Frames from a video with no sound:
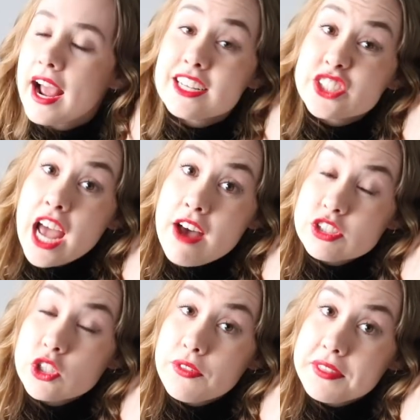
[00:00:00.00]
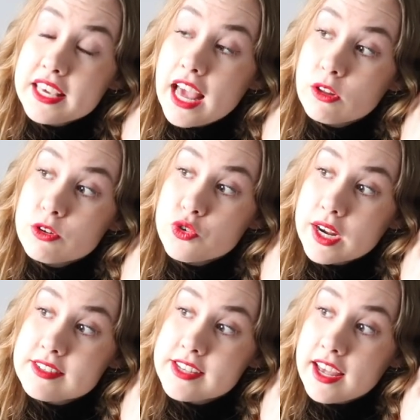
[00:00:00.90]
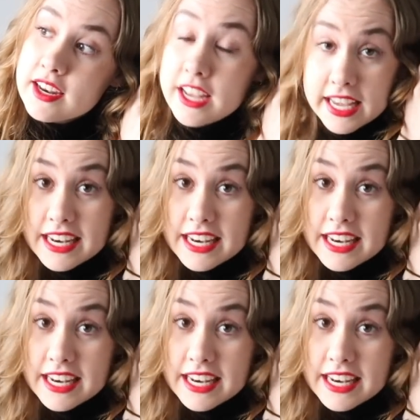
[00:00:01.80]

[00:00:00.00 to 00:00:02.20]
I actually haven't got the yellow dress yet.